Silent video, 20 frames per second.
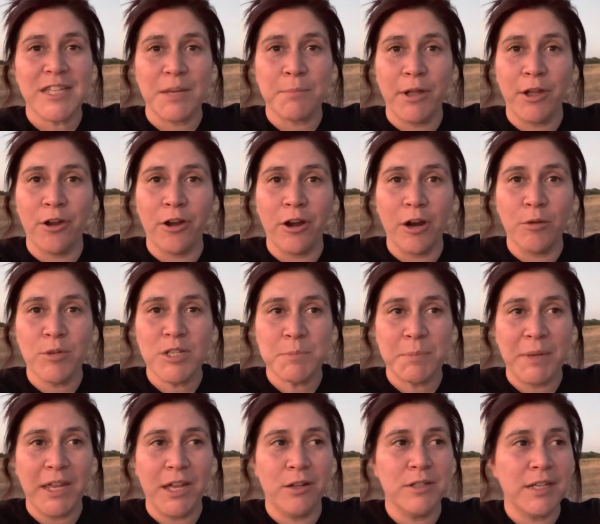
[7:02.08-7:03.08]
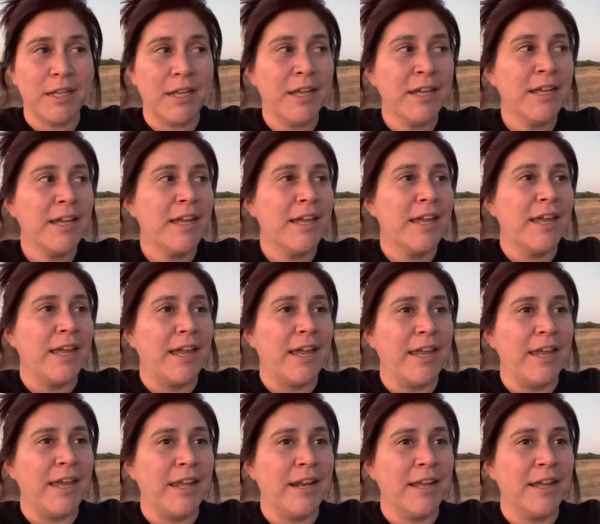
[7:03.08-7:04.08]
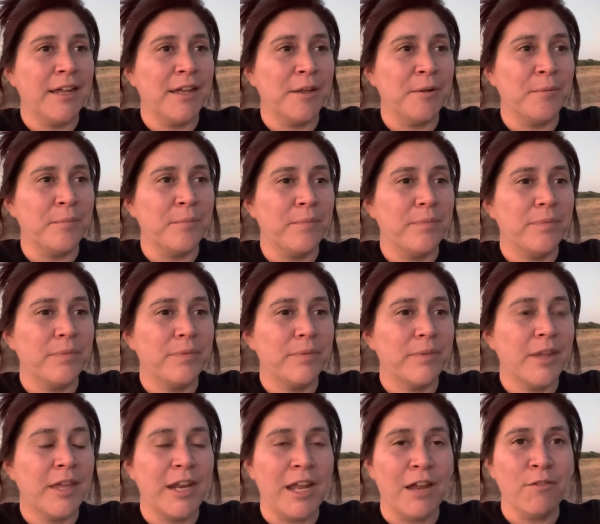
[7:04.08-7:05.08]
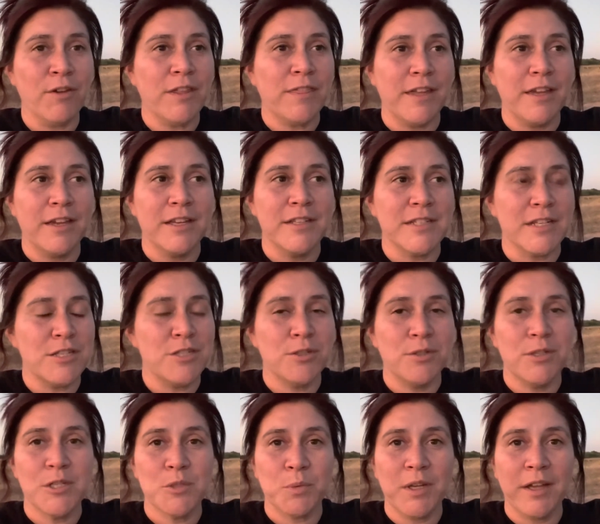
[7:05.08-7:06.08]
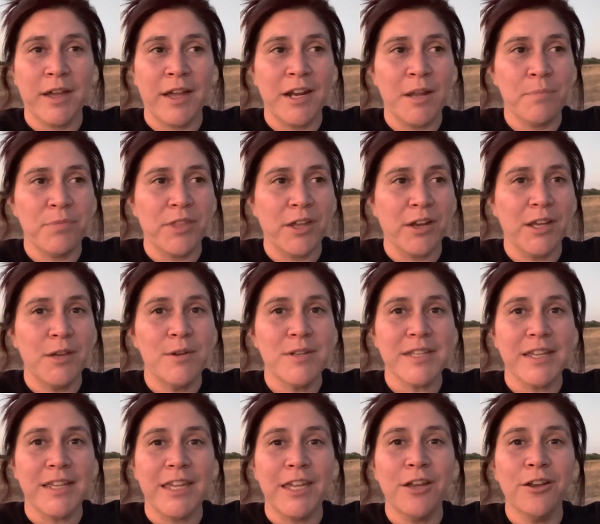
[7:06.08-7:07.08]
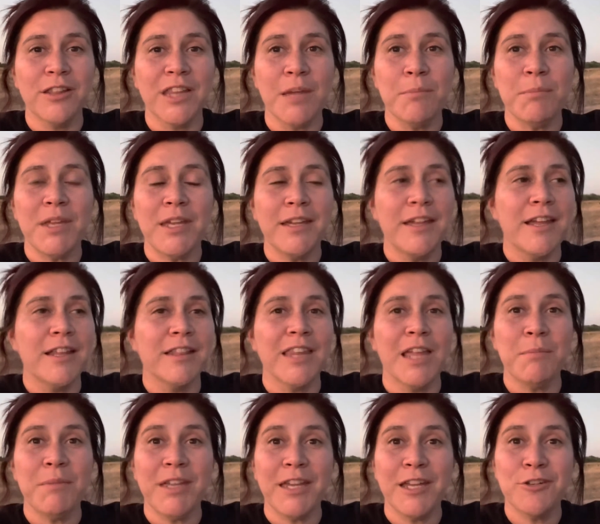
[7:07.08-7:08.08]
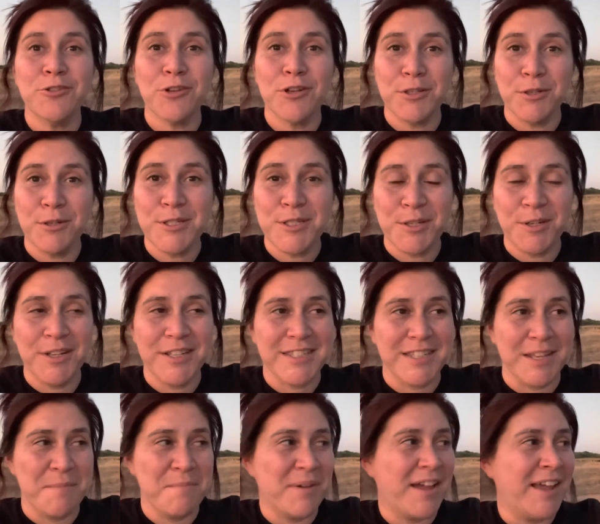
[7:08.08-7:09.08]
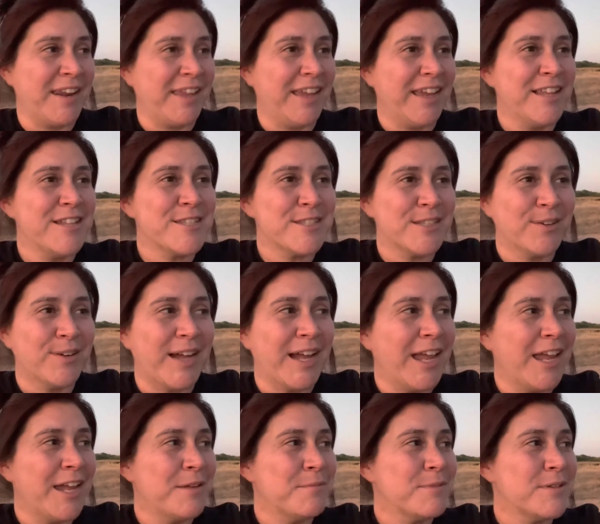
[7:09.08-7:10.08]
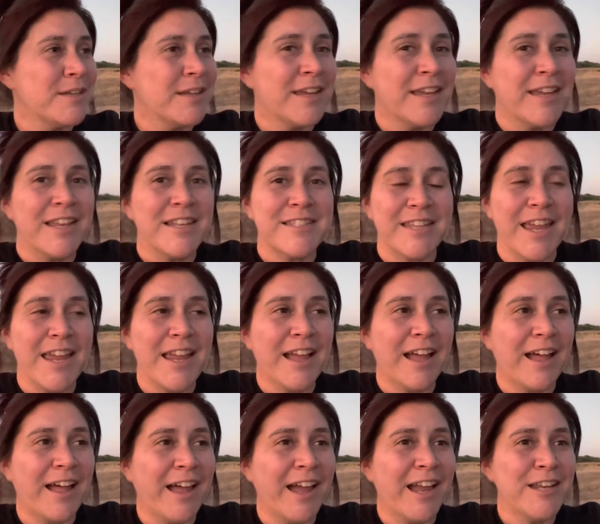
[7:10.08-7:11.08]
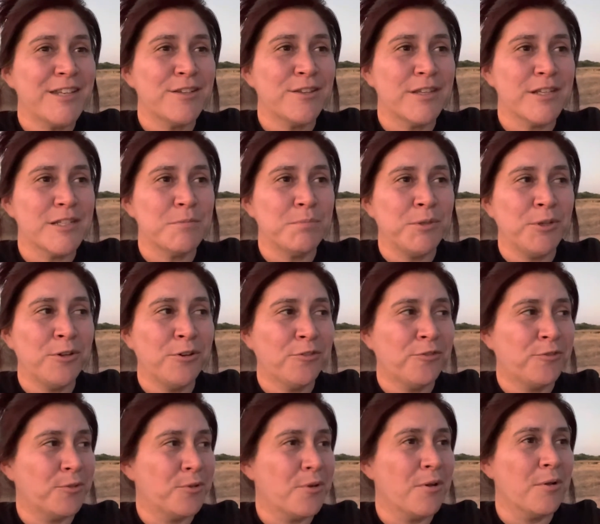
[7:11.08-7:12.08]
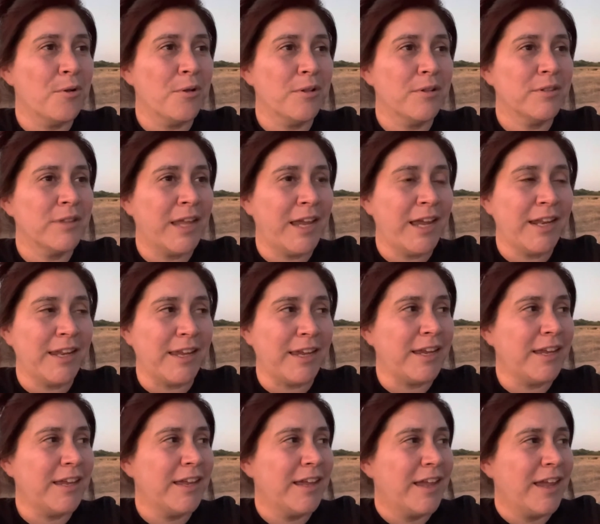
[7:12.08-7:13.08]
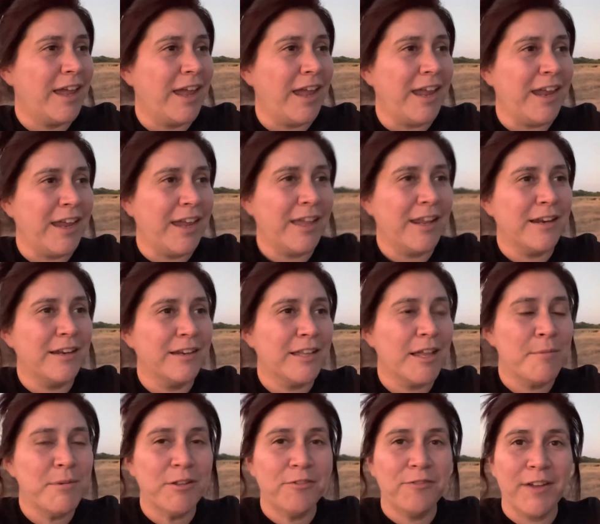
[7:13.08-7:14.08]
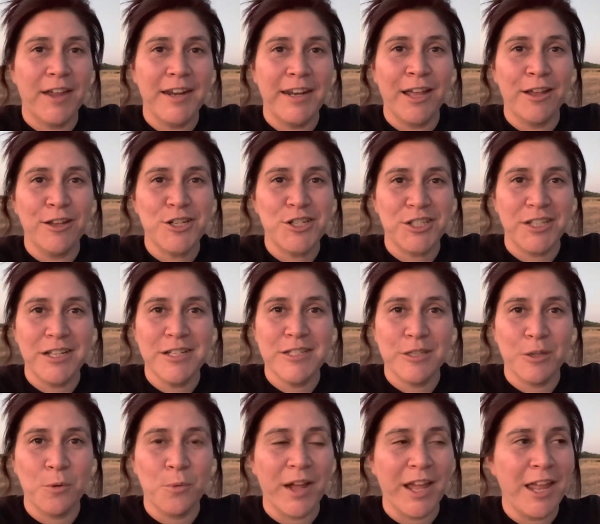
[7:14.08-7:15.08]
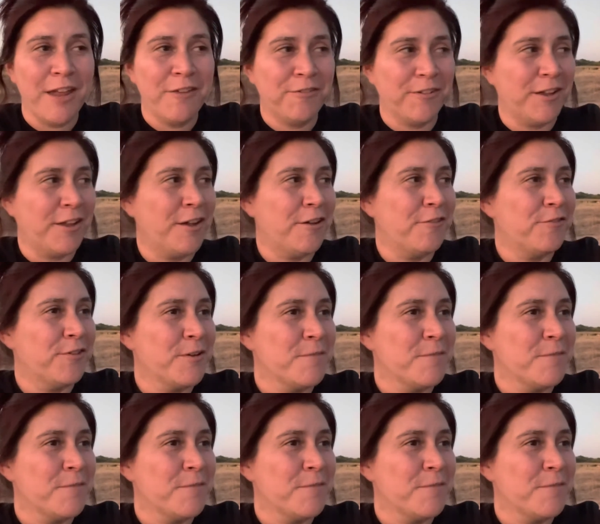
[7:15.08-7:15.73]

my heart was pounding and um, and everything because as soon as we got up there he was like here let me let me introduce you to somebody and so i am saying hi to this beautiful lady and come to find out she's the wife of